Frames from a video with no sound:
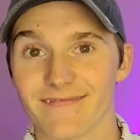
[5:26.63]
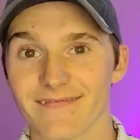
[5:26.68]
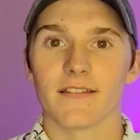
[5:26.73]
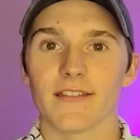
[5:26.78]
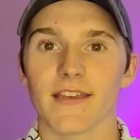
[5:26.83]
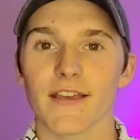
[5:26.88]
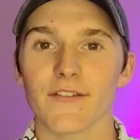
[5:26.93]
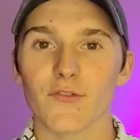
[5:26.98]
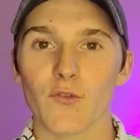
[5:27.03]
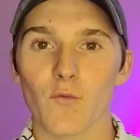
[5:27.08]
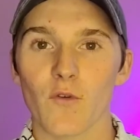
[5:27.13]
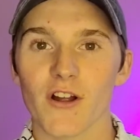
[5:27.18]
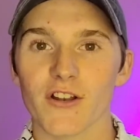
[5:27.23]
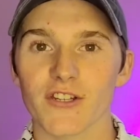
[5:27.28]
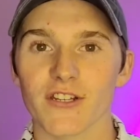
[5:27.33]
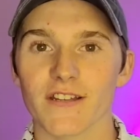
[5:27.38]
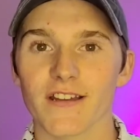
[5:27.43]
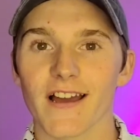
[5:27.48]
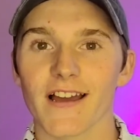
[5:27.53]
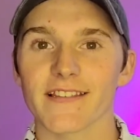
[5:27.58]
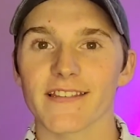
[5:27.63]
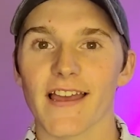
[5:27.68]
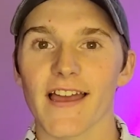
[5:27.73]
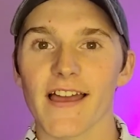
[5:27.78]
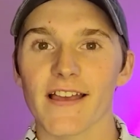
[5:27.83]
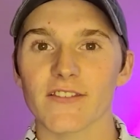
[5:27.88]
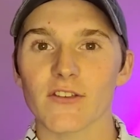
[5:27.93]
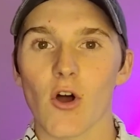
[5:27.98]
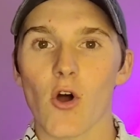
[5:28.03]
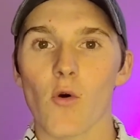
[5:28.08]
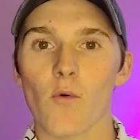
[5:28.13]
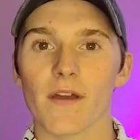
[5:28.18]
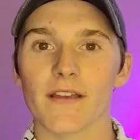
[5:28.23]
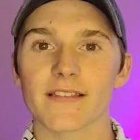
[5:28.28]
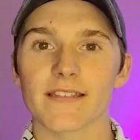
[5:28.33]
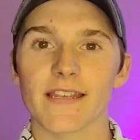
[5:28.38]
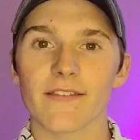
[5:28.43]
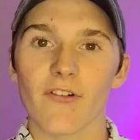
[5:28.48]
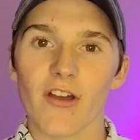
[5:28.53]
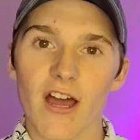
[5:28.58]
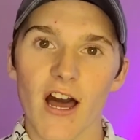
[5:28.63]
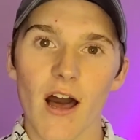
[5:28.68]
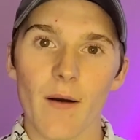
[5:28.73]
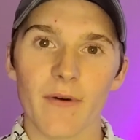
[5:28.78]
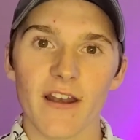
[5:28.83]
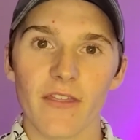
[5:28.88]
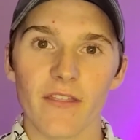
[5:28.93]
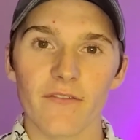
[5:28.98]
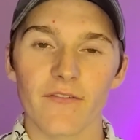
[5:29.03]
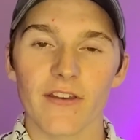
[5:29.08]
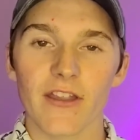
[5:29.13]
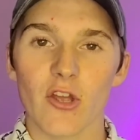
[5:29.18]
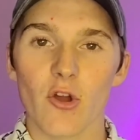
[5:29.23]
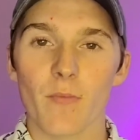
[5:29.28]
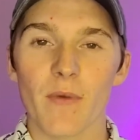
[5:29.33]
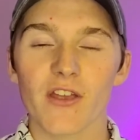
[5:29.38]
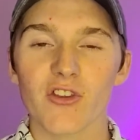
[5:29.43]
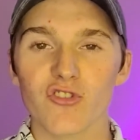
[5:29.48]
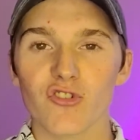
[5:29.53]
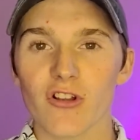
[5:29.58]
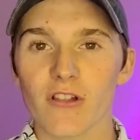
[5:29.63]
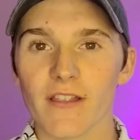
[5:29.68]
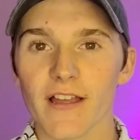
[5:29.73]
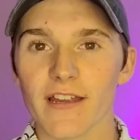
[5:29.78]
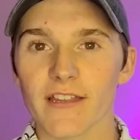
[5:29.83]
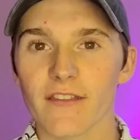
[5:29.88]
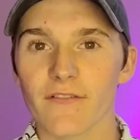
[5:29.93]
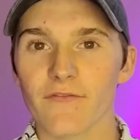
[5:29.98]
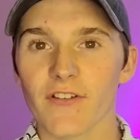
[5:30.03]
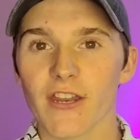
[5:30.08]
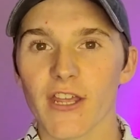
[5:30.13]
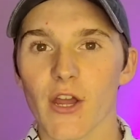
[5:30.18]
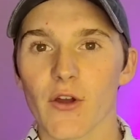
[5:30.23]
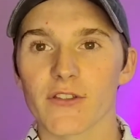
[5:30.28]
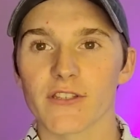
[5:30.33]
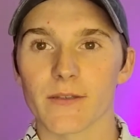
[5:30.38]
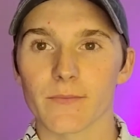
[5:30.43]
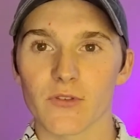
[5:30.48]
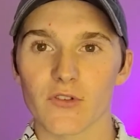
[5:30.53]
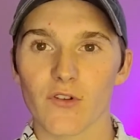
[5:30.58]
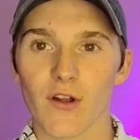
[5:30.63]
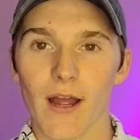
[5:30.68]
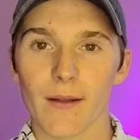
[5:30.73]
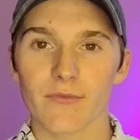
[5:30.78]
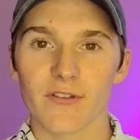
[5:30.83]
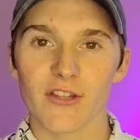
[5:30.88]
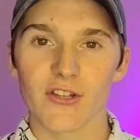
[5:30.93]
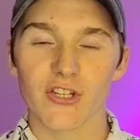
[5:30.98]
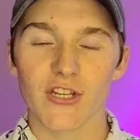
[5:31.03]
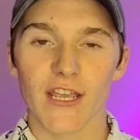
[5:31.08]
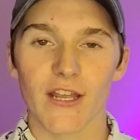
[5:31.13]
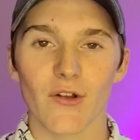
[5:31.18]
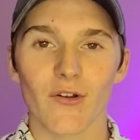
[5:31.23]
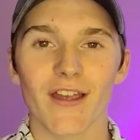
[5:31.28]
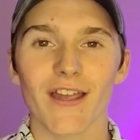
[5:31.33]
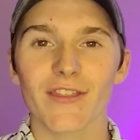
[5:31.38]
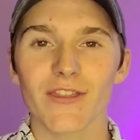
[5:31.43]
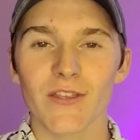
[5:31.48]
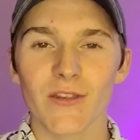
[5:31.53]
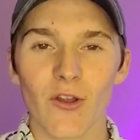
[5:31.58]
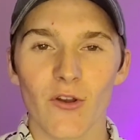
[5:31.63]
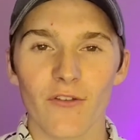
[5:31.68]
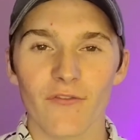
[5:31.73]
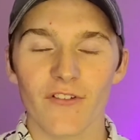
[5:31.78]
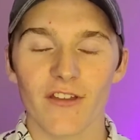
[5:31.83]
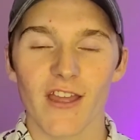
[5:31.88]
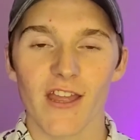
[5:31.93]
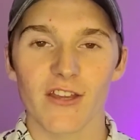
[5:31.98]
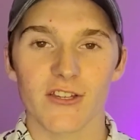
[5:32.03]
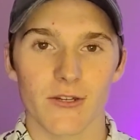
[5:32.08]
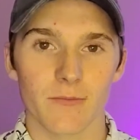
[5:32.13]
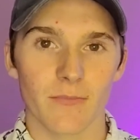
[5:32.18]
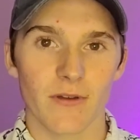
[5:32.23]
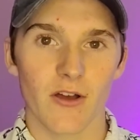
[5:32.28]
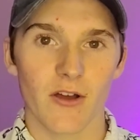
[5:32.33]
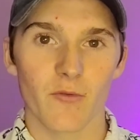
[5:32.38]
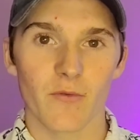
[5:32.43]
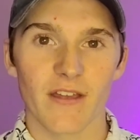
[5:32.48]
Thanks for watching, guys. As always, leave a comment on the video. Make sure to like the video and subscribe to the channel. Hit the notification bell.